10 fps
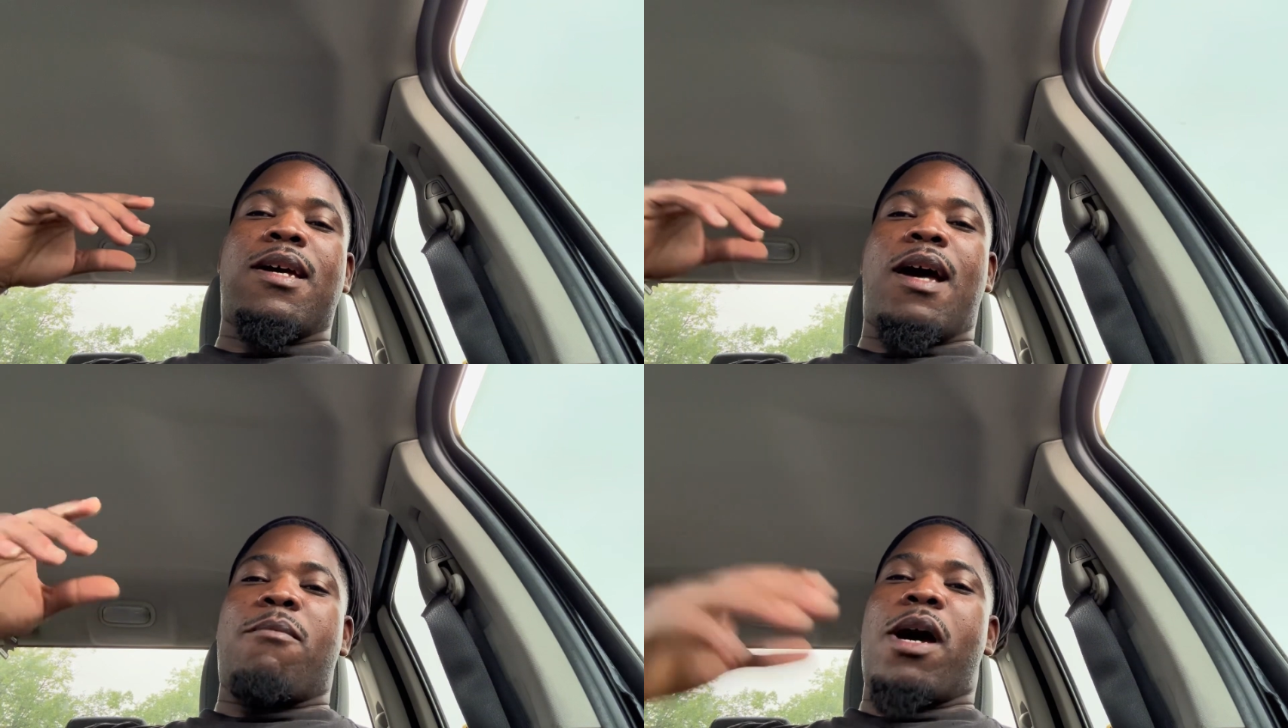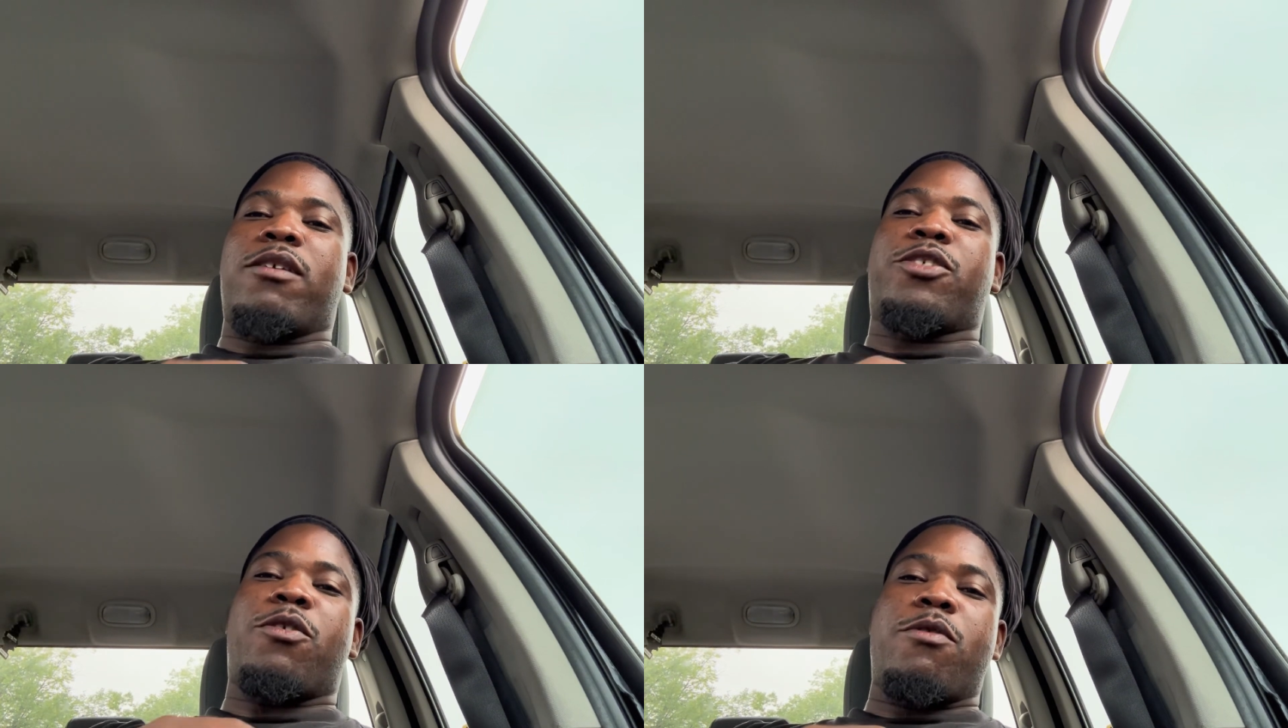I'm about to
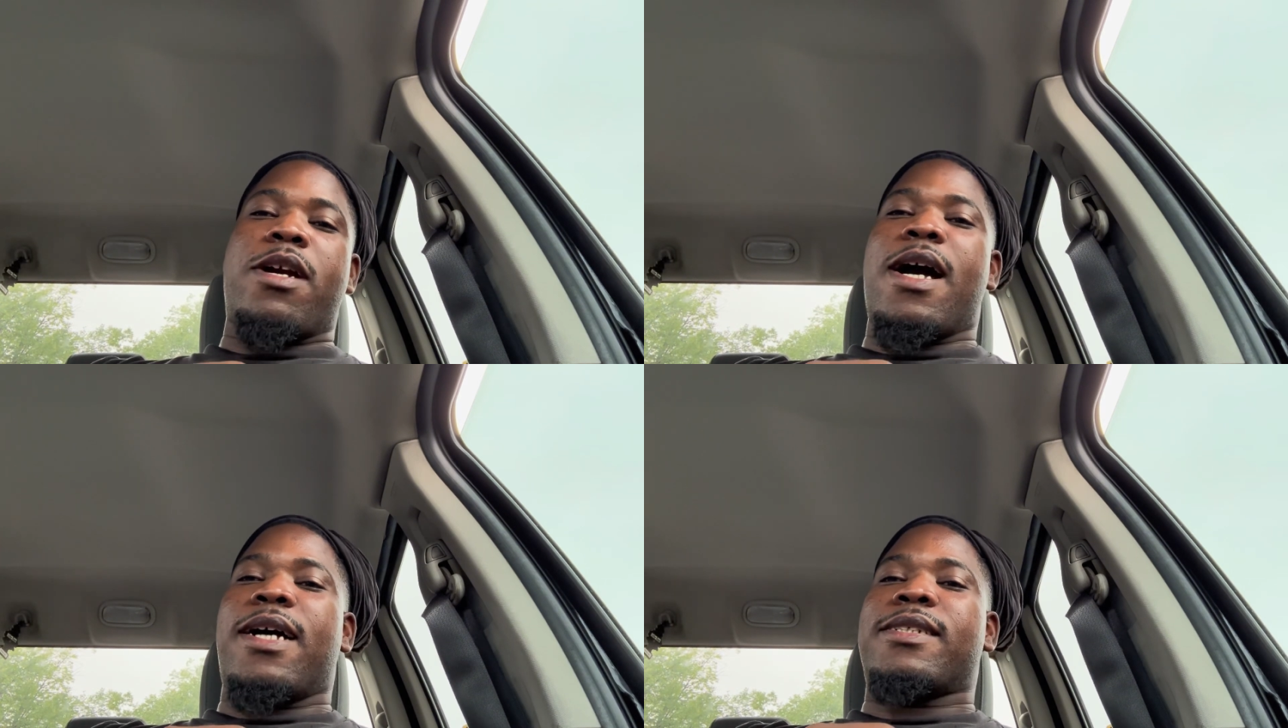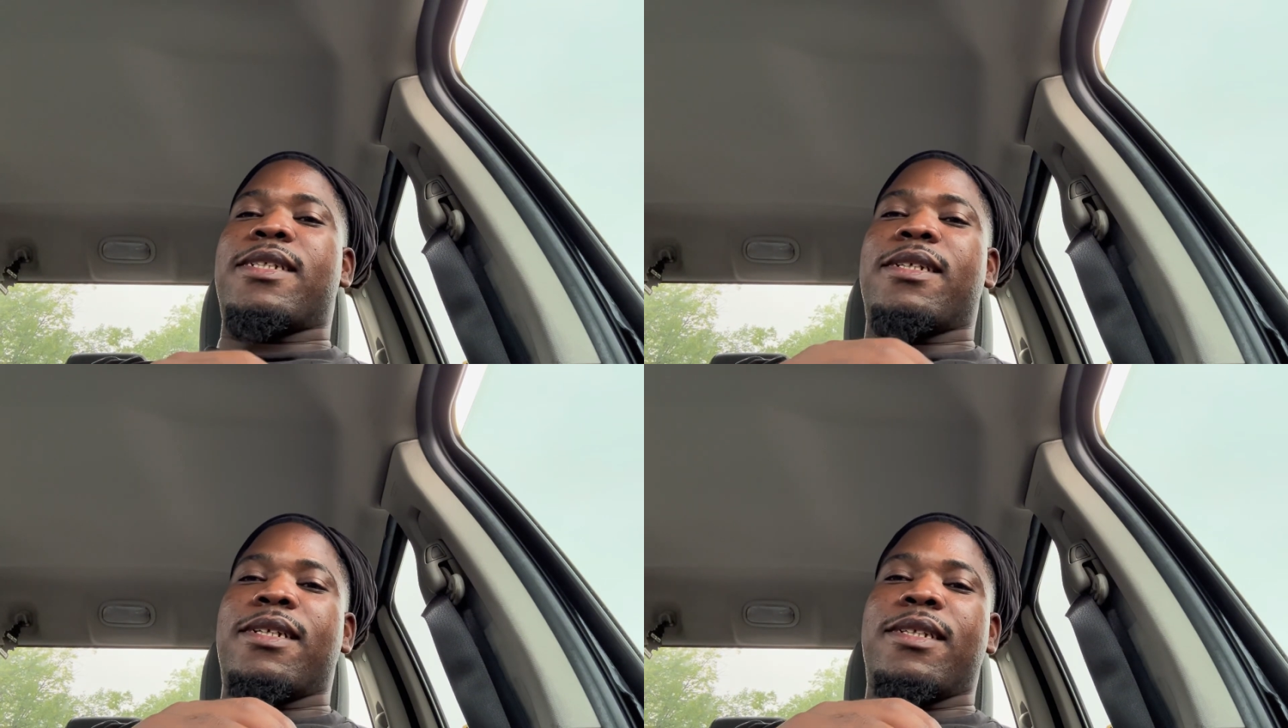show you guys
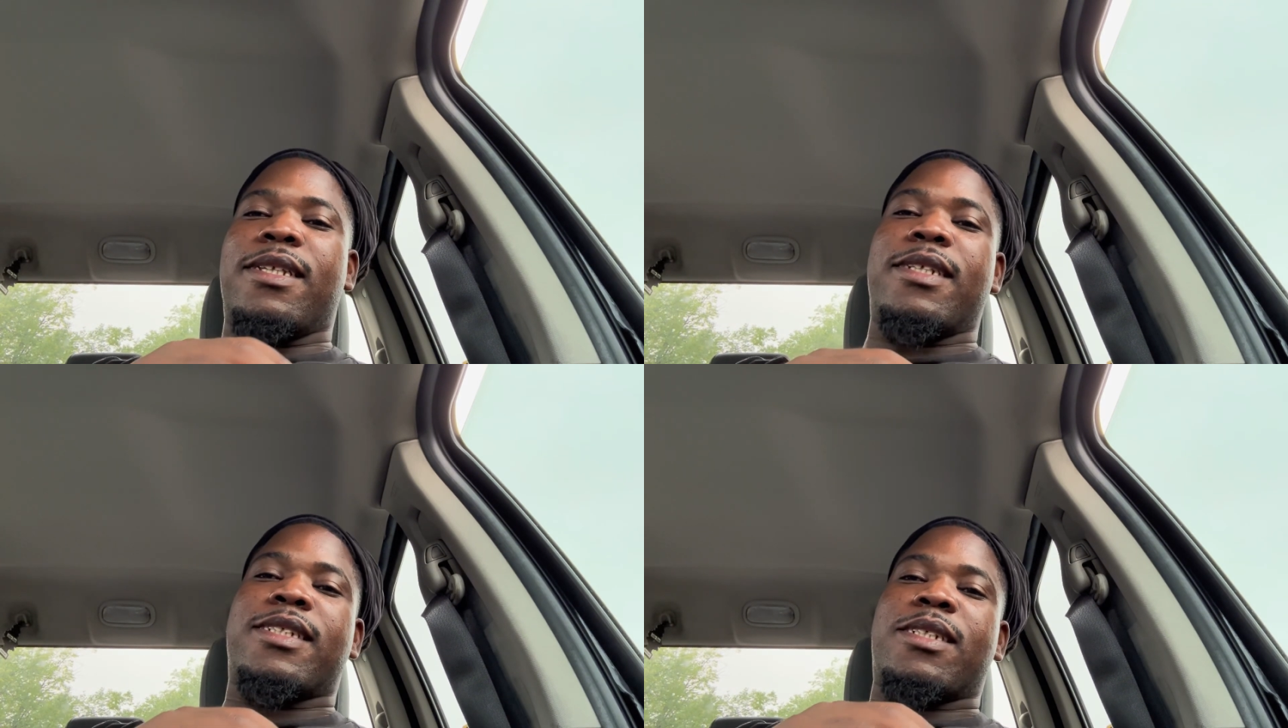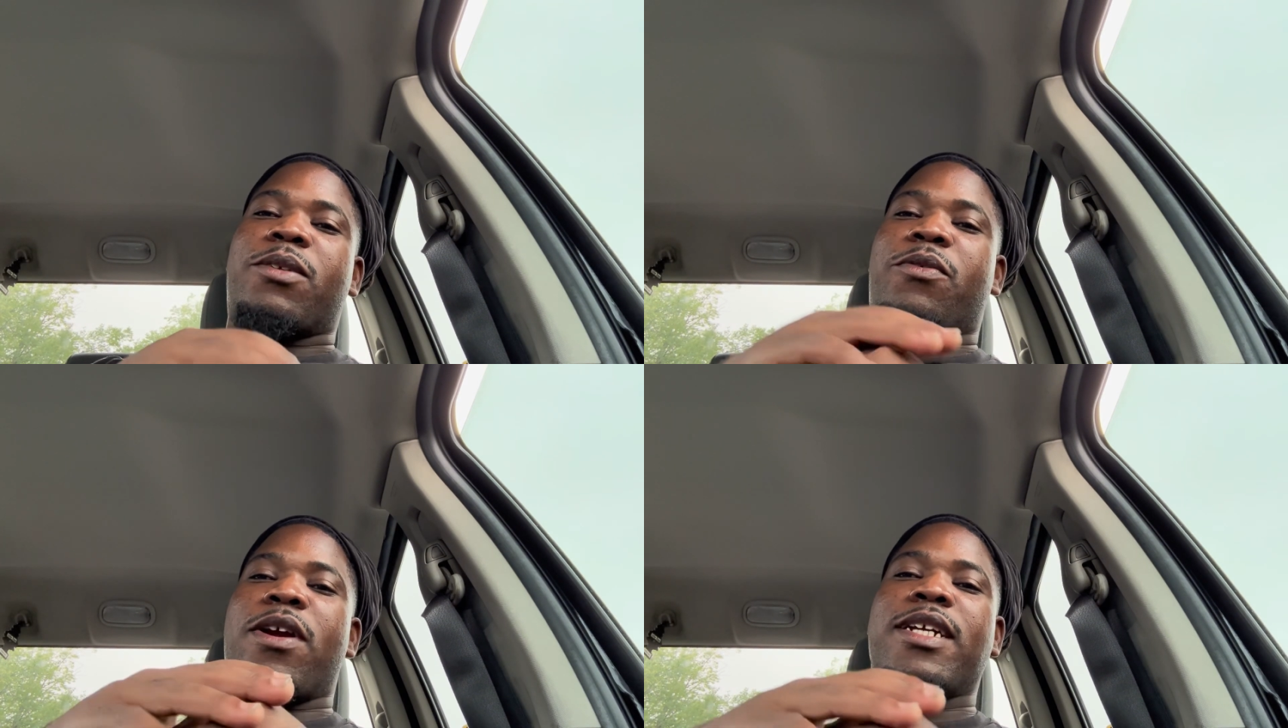this
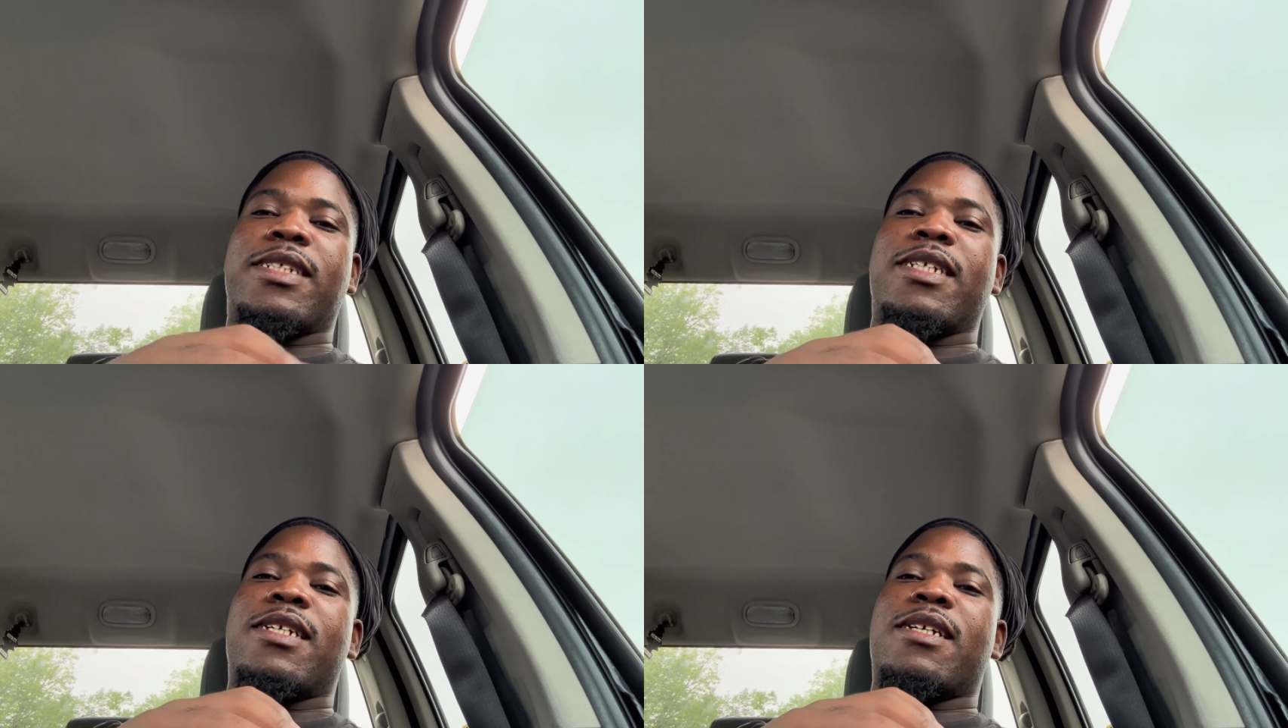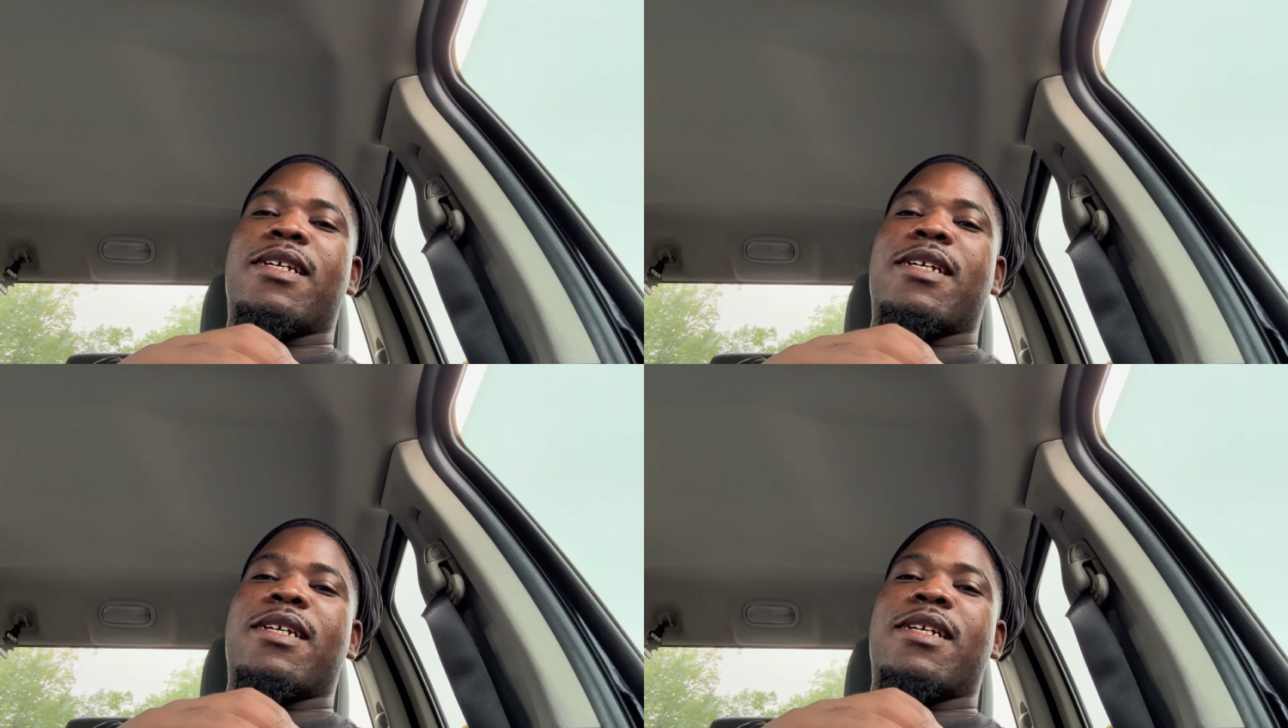crazy